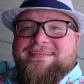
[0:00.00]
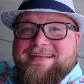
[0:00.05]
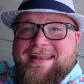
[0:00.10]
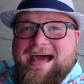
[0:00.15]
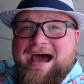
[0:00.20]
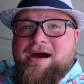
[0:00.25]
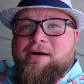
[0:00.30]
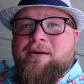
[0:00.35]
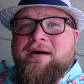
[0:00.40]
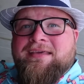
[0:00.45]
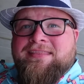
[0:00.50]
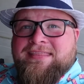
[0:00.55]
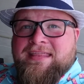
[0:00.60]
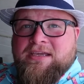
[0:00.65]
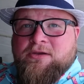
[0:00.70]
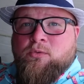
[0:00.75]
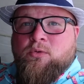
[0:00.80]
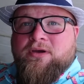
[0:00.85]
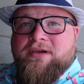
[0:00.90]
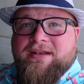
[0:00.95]
Now, now I
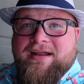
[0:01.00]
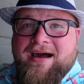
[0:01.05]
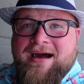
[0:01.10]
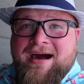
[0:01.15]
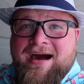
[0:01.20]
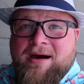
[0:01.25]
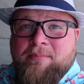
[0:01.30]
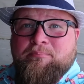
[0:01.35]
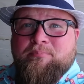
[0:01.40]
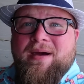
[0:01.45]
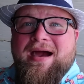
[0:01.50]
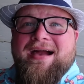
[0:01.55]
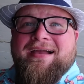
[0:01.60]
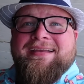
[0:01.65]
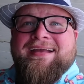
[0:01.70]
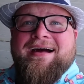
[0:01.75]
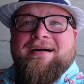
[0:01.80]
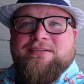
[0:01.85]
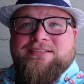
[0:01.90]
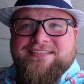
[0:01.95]
think we're gonna hop
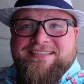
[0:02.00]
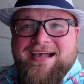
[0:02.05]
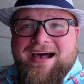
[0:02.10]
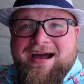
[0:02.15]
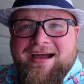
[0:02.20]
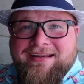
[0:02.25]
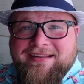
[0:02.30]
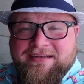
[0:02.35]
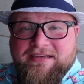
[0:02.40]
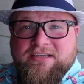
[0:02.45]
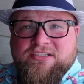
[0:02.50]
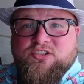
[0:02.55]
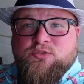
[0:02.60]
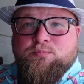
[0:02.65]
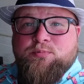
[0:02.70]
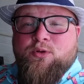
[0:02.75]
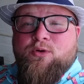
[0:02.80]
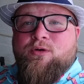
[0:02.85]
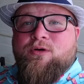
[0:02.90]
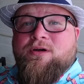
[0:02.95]
back outside and
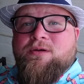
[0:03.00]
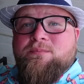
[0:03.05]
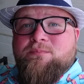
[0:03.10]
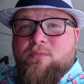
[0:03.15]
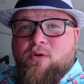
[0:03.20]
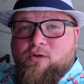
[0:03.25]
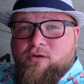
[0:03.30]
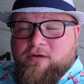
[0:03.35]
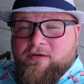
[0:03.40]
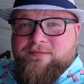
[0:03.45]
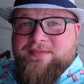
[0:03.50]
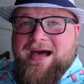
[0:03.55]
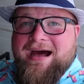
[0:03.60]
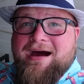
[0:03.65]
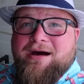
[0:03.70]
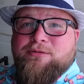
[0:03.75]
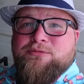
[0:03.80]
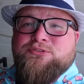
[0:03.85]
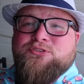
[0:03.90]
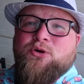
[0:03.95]
explore more of the
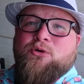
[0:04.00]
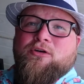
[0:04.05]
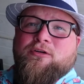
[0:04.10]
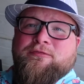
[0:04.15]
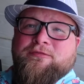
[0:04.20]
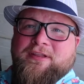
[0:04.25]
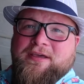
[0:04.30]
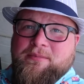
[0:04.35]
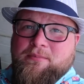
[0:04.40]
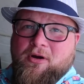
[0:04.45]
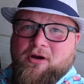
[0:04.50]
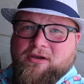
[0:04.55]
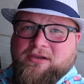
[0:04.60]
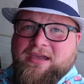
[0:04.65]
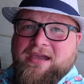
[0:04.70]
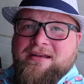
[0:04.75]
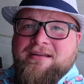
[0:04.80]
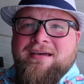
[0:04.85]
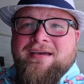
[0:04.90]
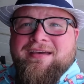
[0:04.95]
outdoor flea
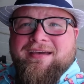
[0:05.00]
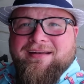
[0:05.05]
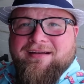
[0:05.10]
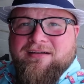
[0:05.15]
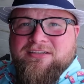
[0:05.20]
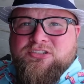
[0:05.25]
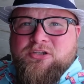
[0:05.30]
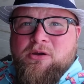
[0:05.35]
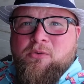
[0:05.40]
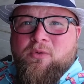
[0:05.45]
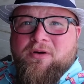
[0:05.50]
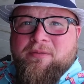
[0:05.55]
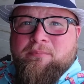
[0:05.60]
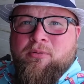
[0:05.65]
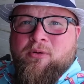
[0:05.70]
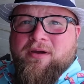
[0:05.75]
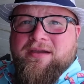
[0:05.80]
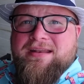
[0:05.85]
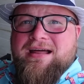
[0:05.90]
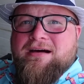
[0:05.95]
market. And also I want to
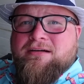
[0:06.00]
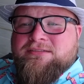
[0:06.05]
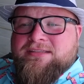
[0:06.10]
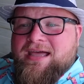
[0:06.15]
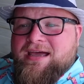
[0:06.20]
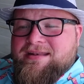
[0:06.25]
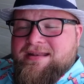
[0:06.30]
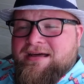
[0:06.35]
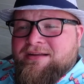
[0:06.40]
point out that